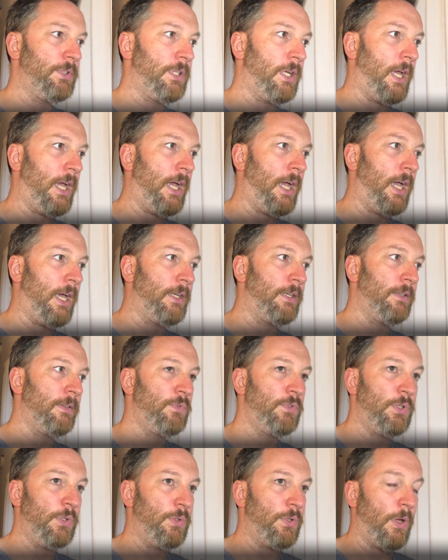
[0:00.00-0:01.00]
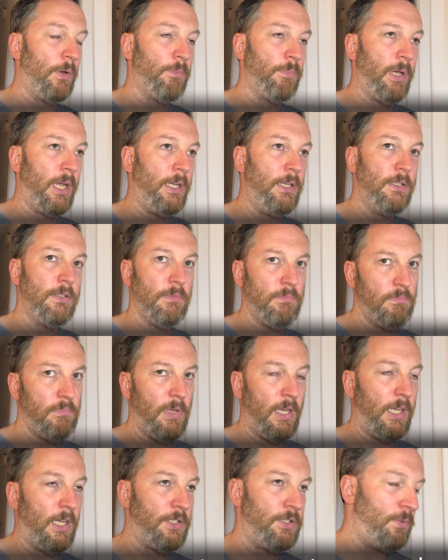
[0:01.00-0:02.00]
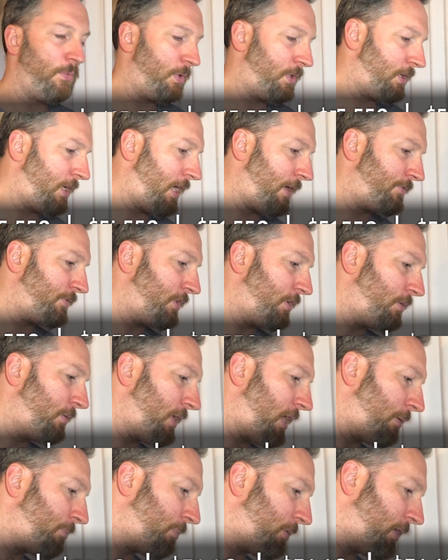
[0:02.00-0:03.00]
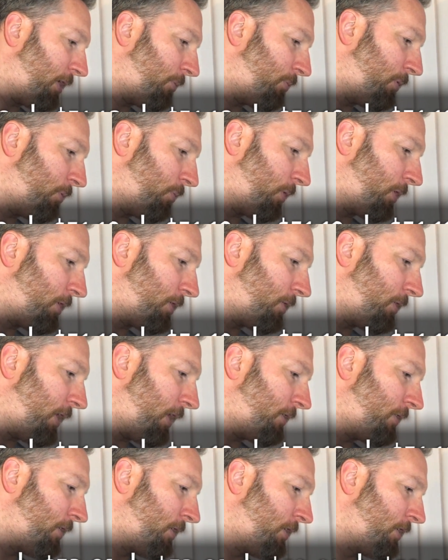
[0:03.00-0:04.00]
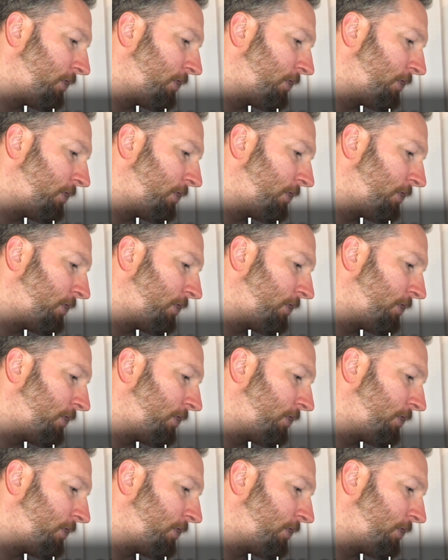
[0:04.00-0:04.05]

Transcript: to add two-tone paint. I guess you wouldn't have to do that, but I would want to do that.